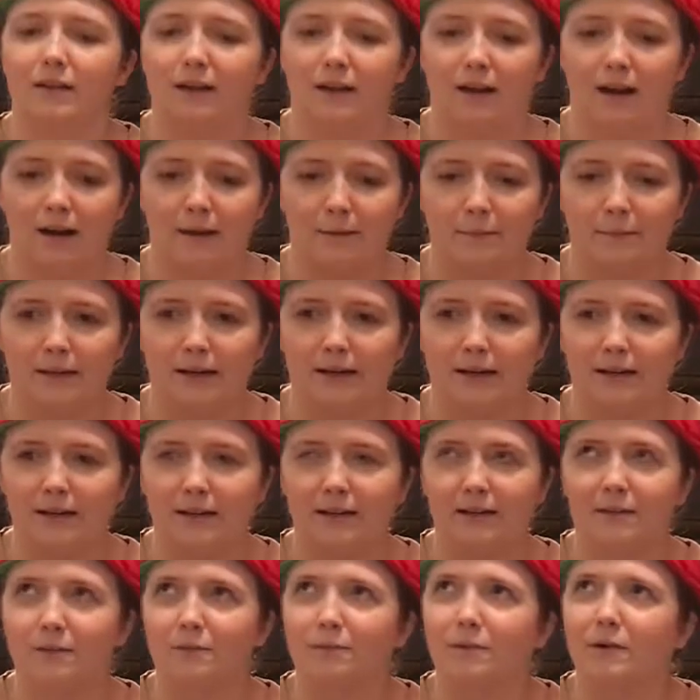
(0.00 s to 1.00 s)
I
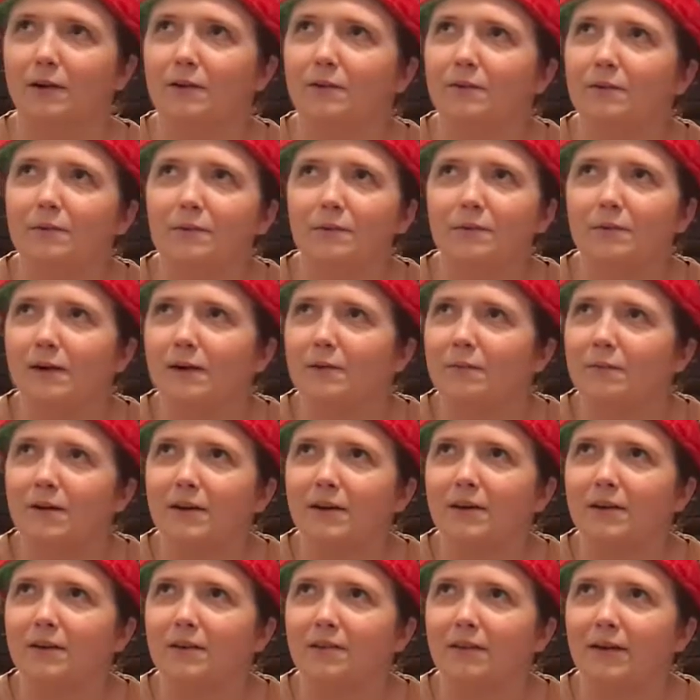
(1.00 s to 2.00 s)
mean, where were
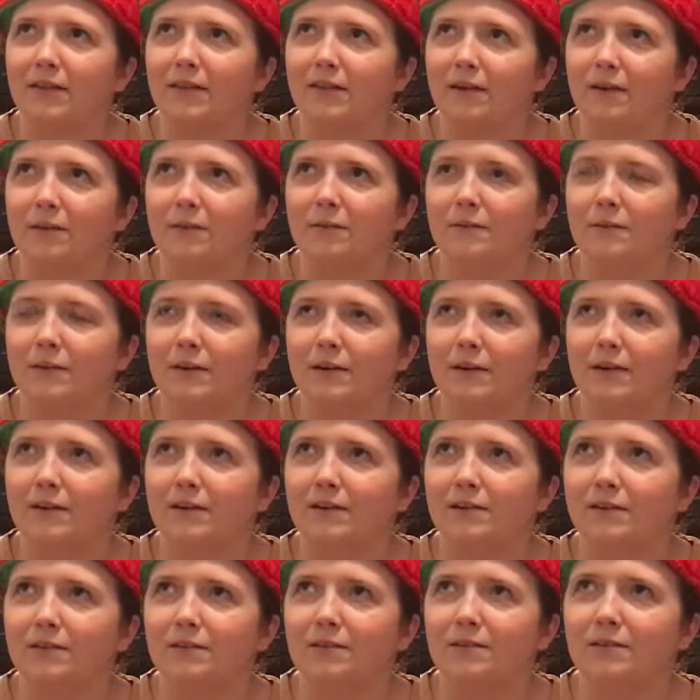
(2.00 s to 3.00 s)
you? I thought we were
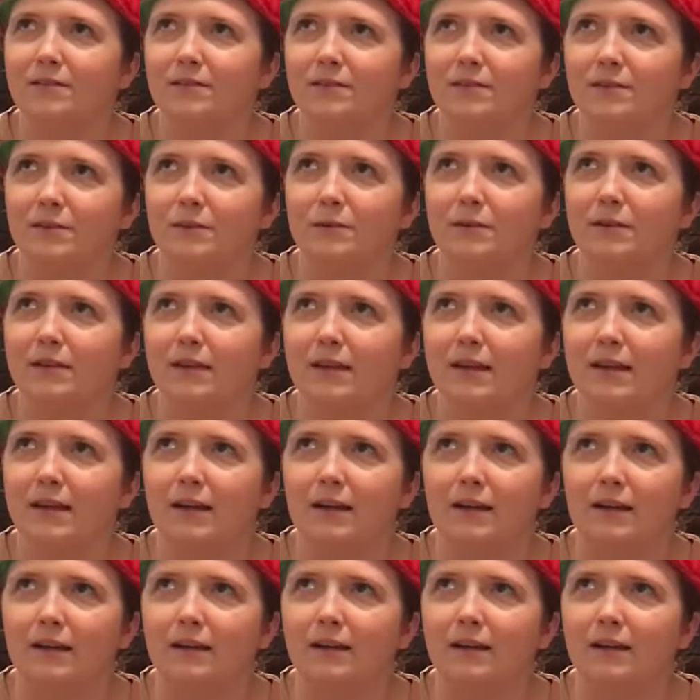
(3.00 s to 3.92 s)
gonna do a thing.